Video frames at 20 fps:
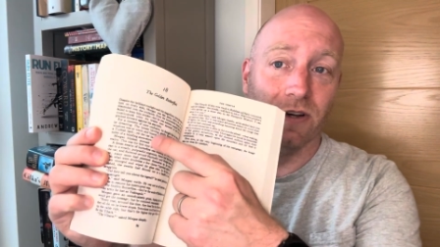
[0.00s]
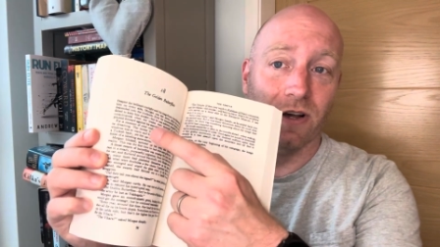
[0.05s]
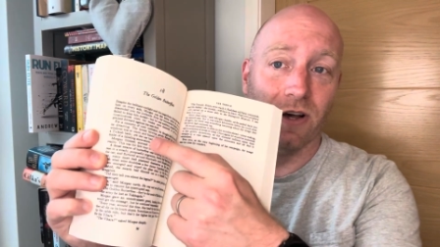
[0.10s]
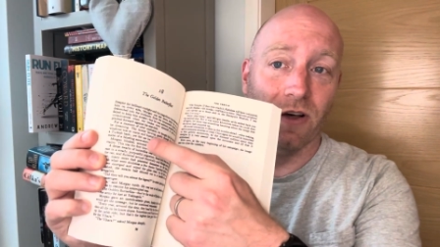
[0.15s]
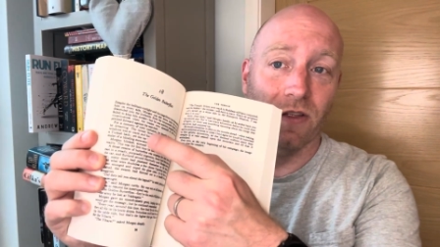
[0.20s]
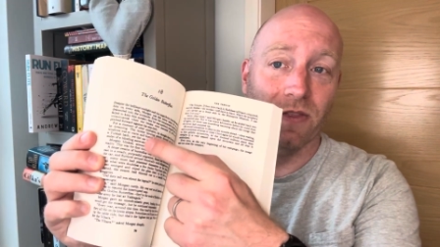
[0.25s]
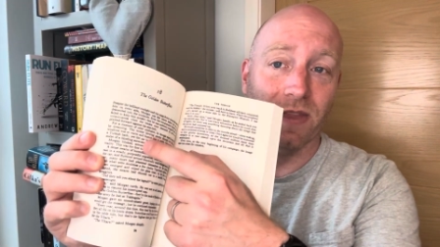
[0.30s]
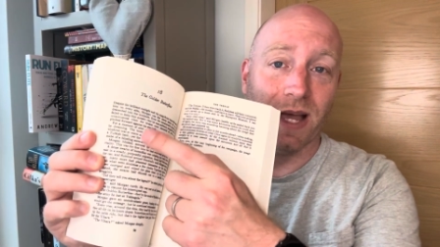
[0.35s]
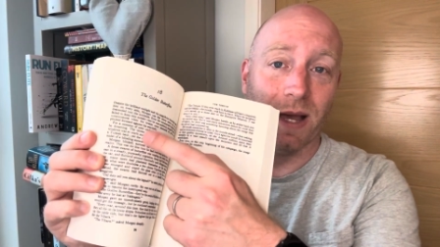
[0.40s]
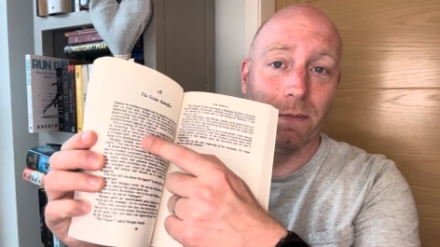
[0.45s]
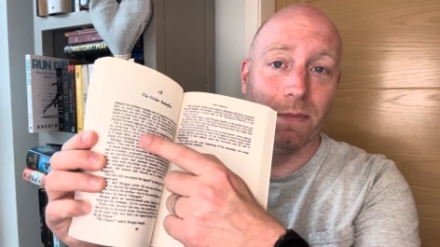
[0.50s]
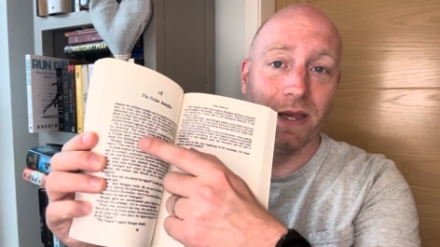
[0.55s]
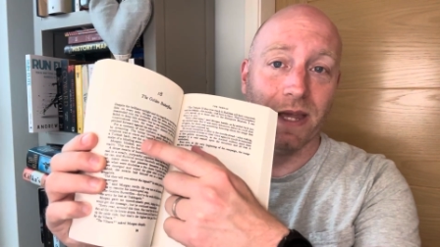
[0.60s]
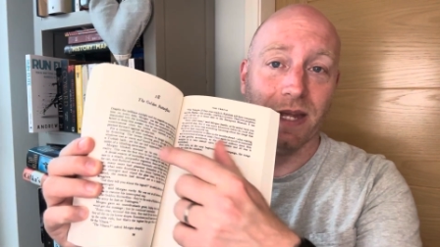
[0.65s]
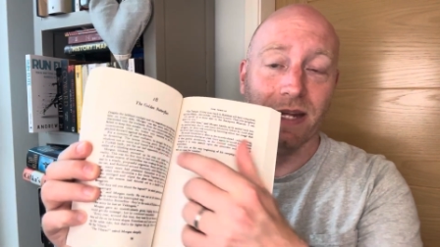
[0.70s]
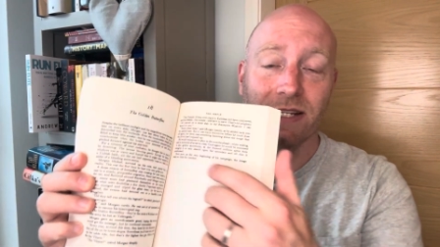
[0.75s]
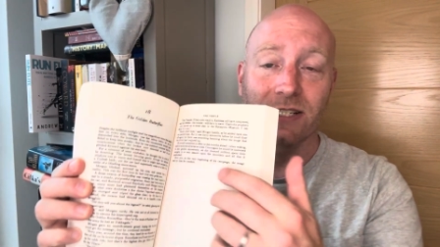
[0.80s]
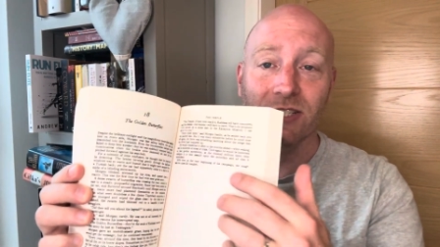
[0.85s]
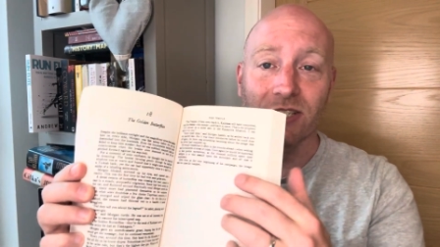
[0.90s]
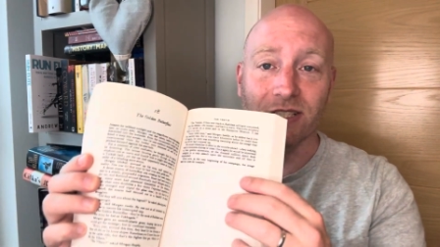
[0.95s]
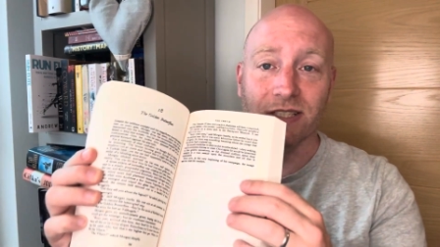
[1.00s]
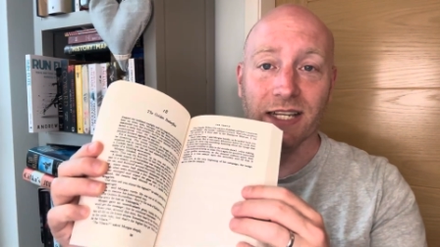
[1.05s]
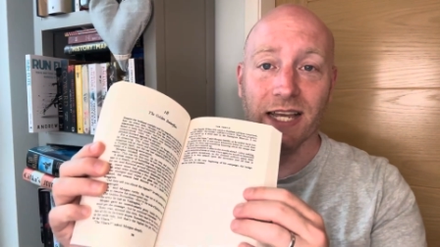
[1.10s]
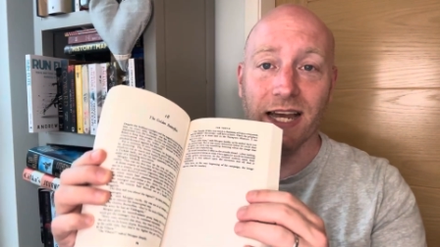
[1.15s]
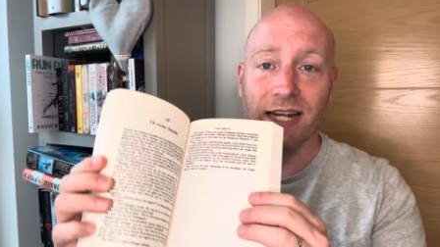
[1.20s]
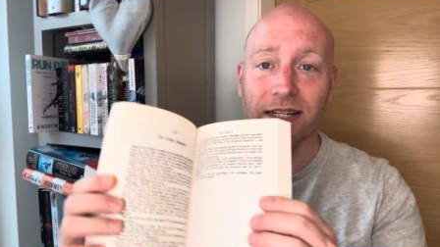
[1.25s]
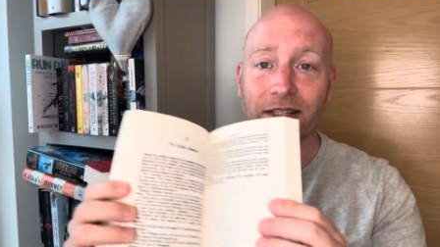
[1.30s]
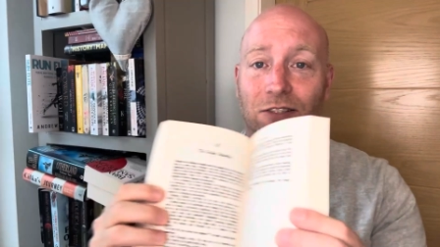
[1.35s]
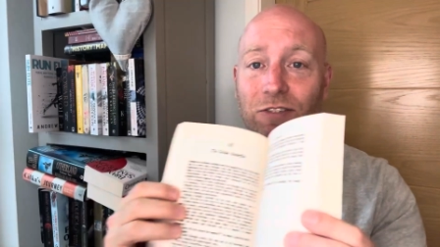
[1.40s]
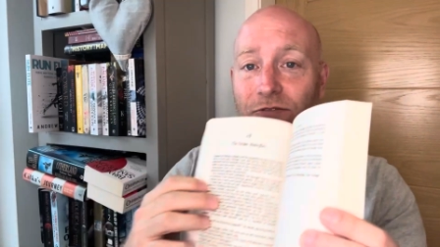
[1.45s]
on that page is
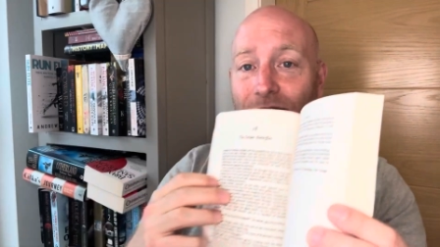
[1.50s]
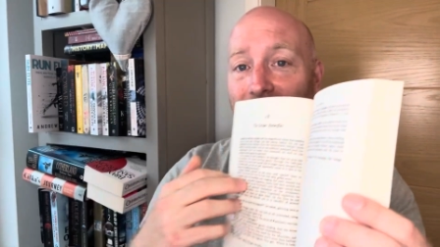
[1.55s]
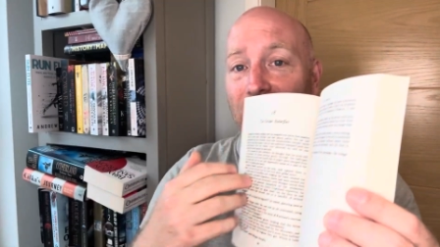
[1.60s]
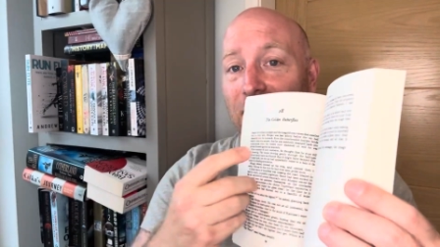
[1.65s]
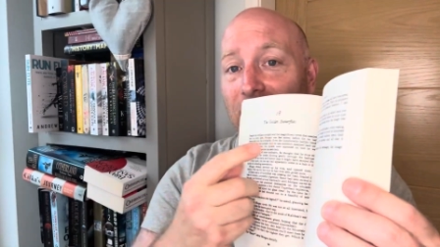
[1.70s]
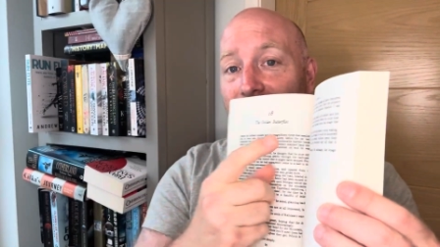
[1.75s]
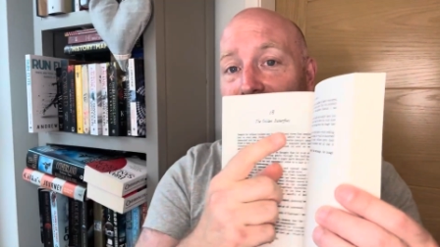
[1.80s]
harder to read